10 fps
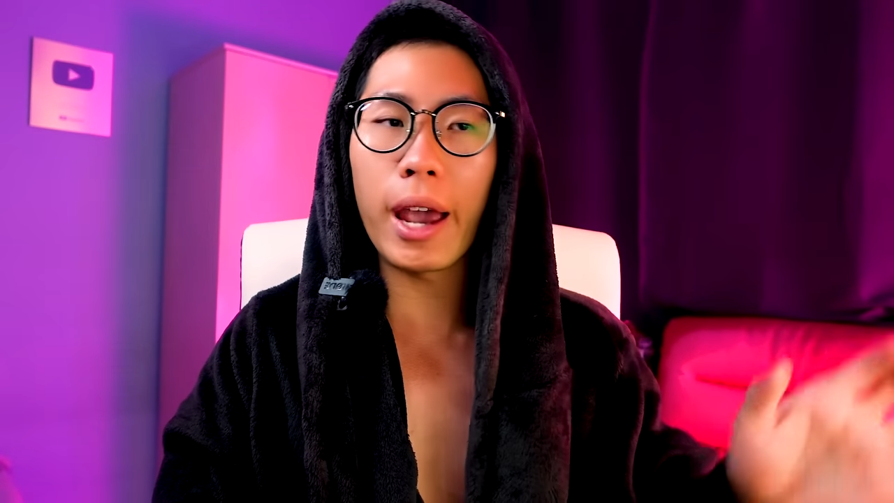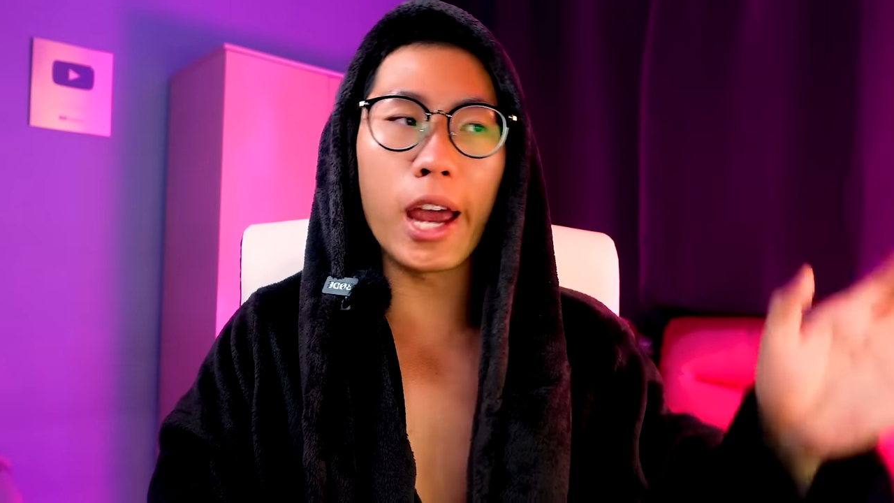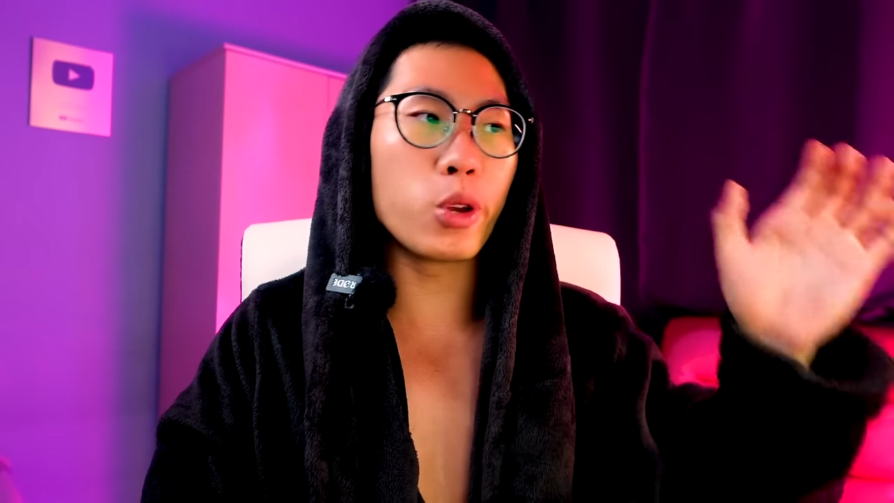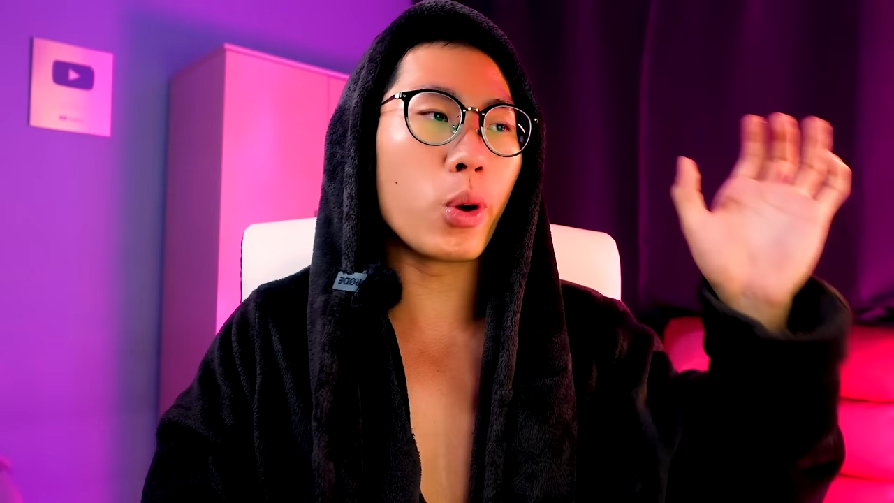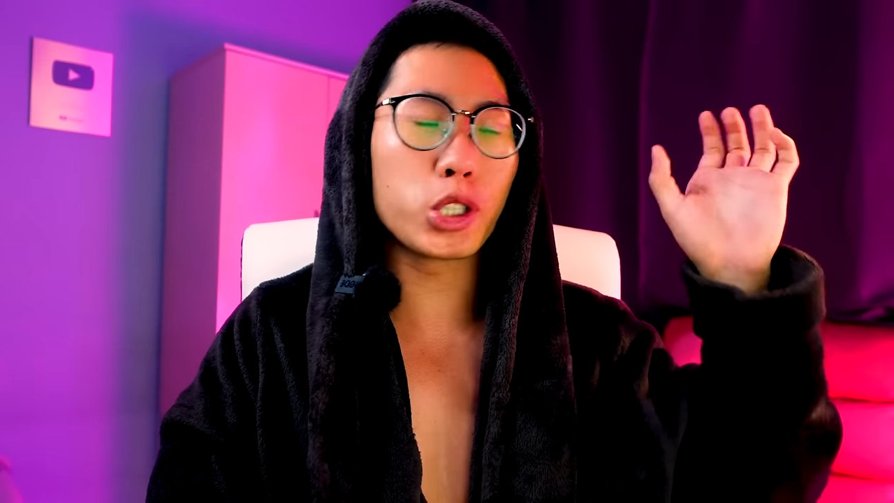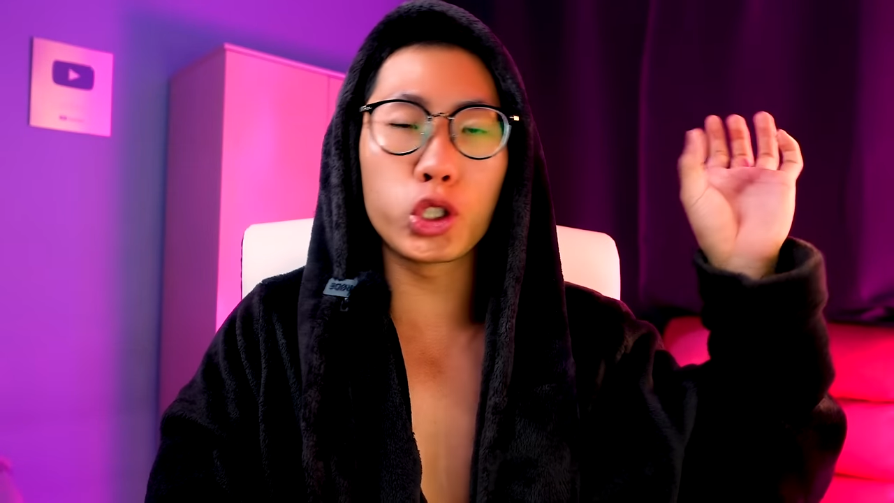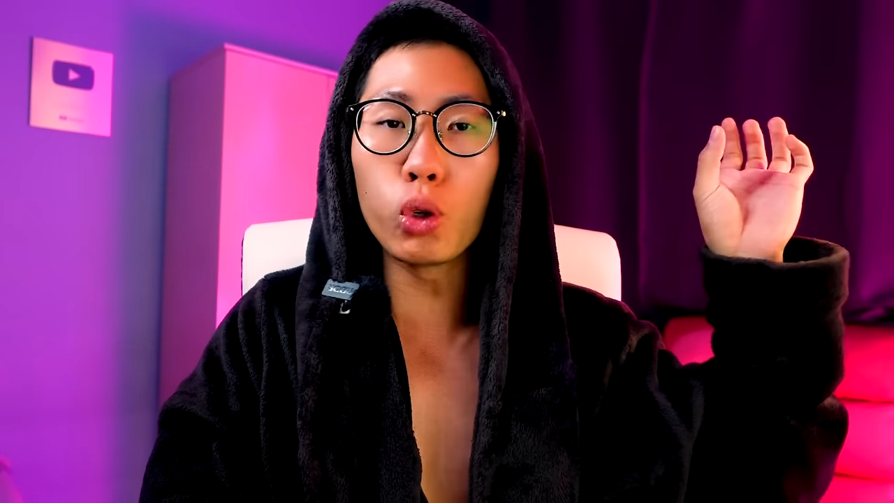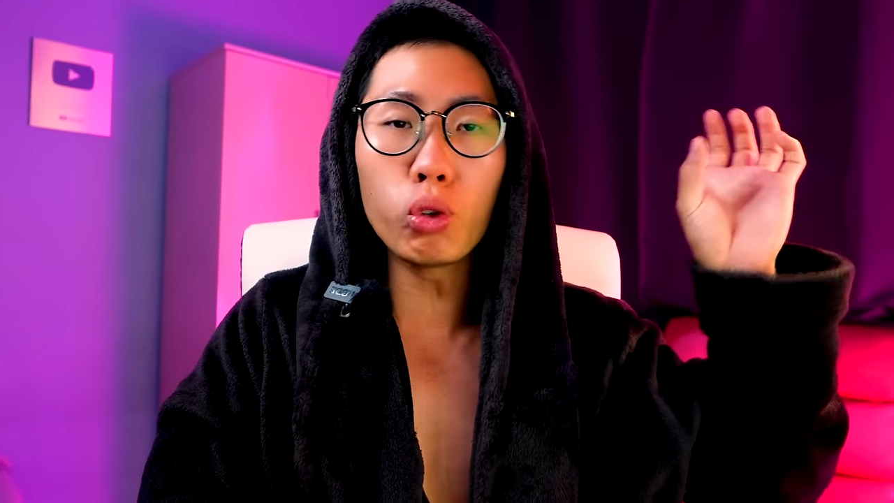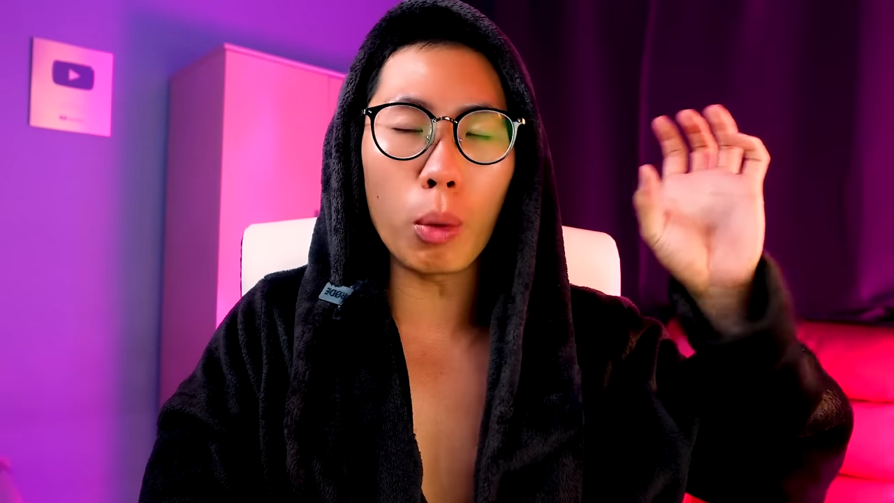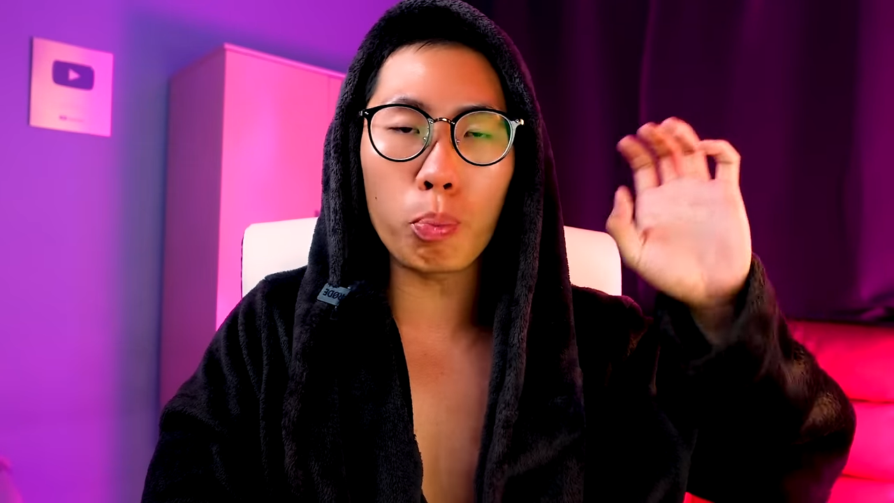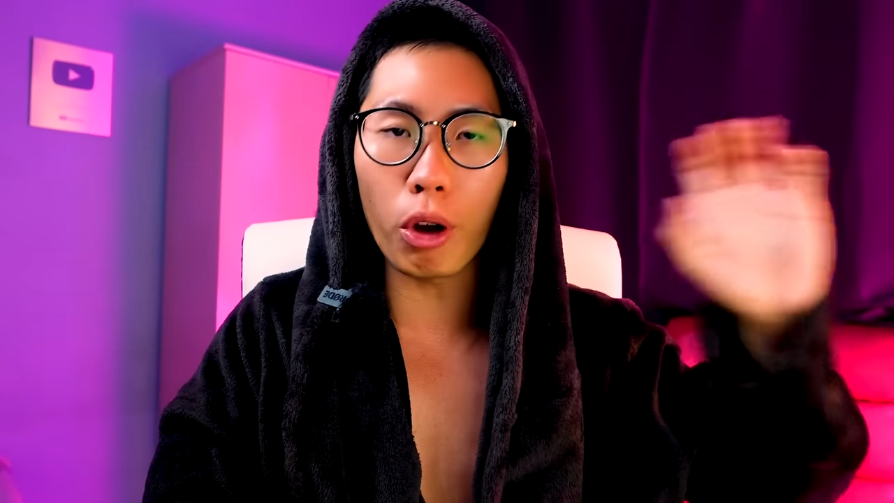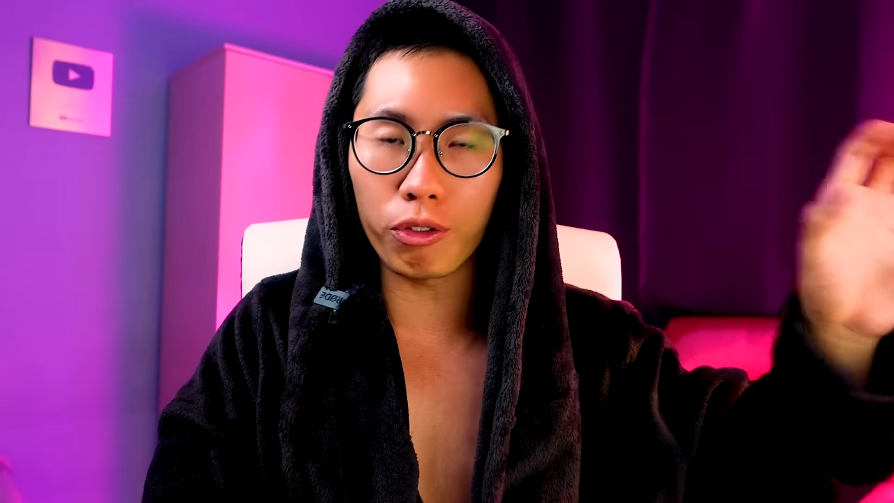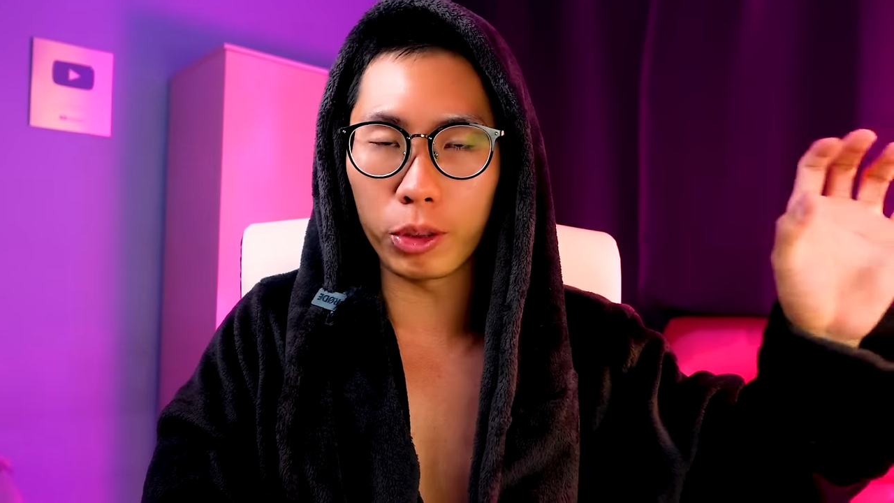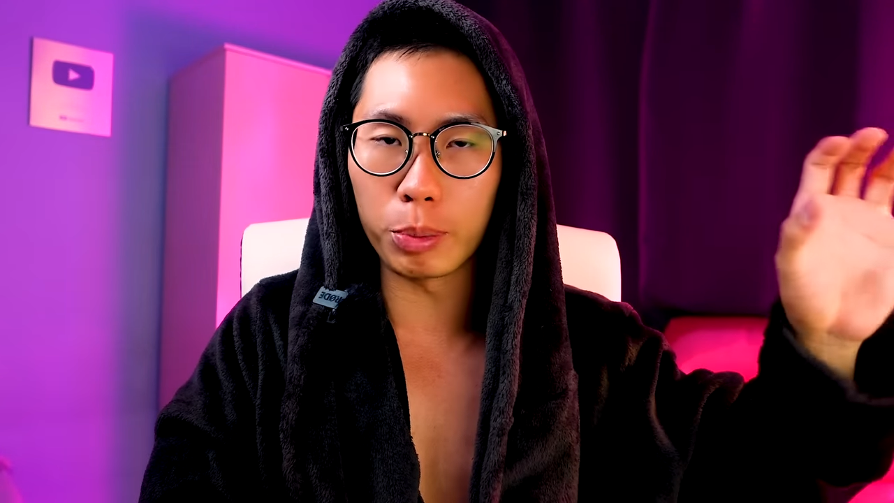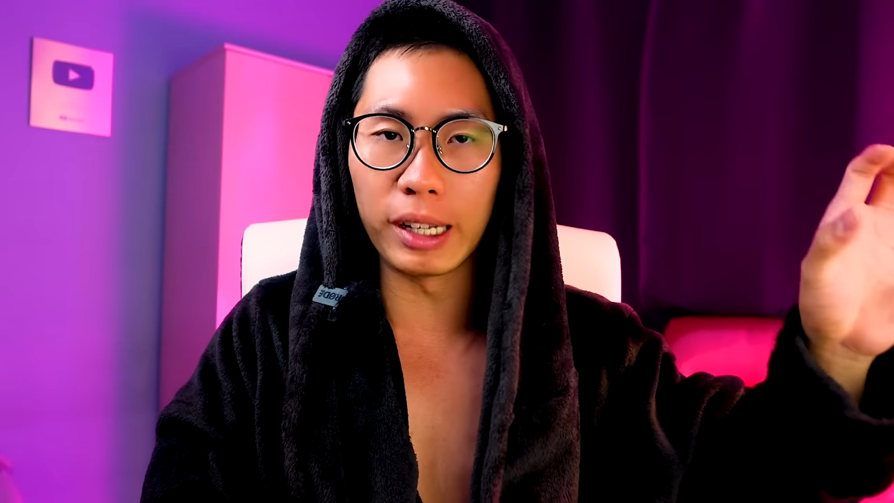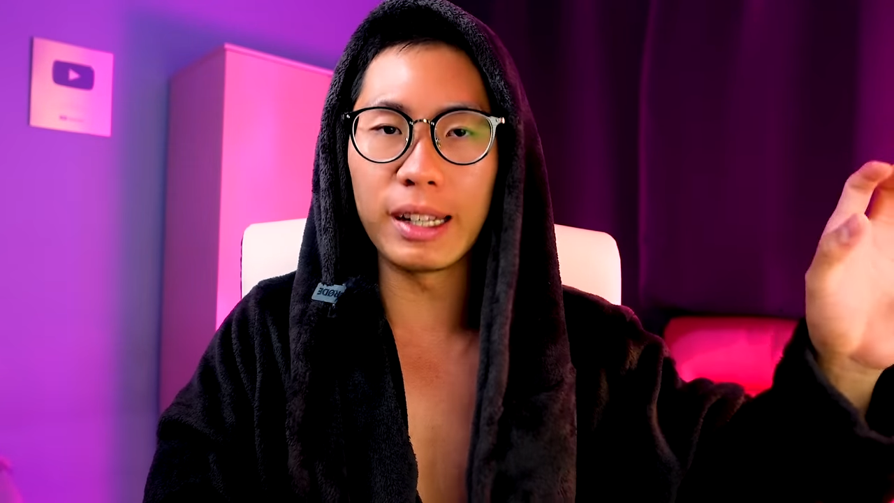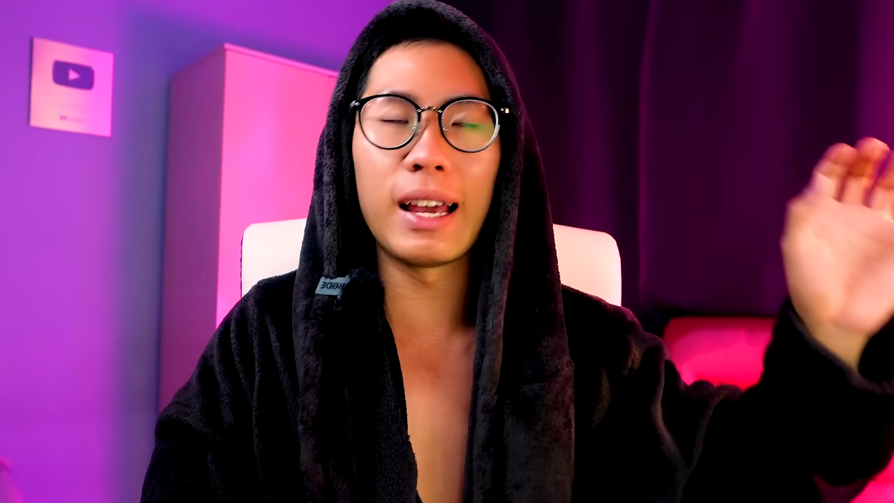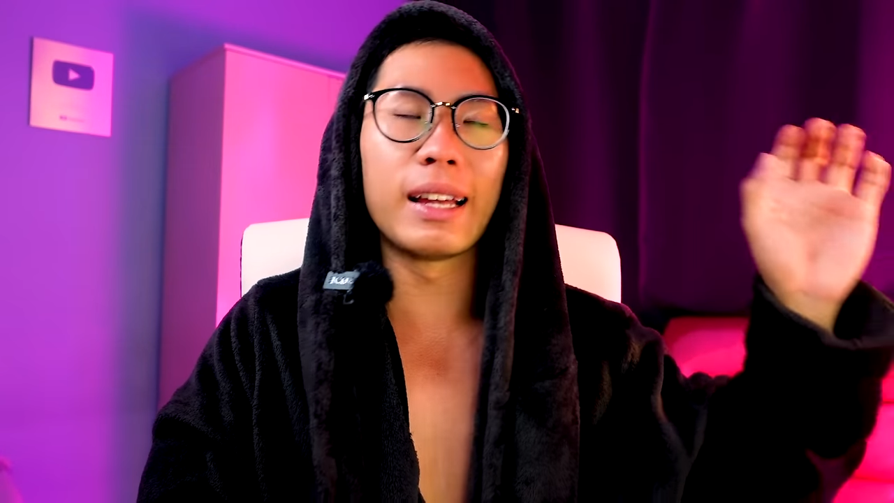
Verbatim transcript: and you are still not profitable,